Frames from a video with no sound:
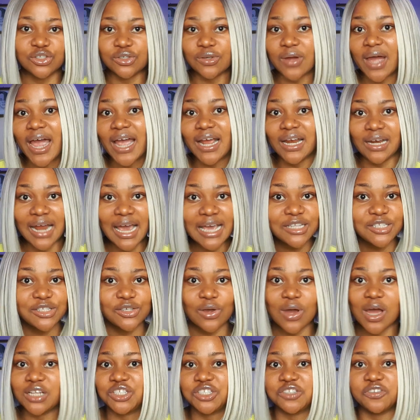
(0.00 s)
to highlight
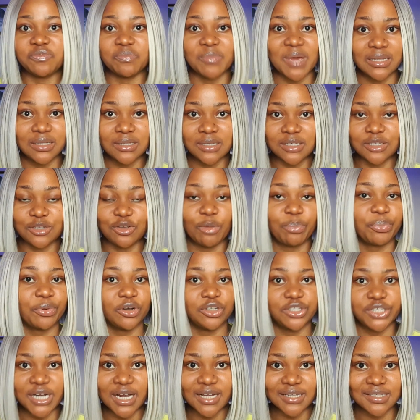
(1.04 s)
your achievements, your
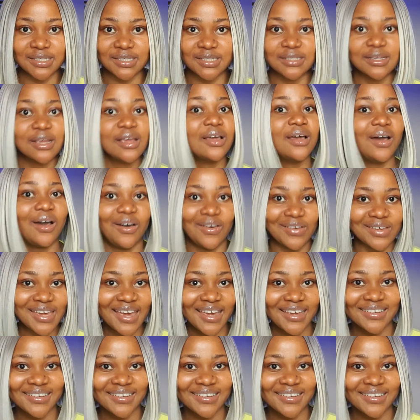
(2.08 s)
projects. Okay,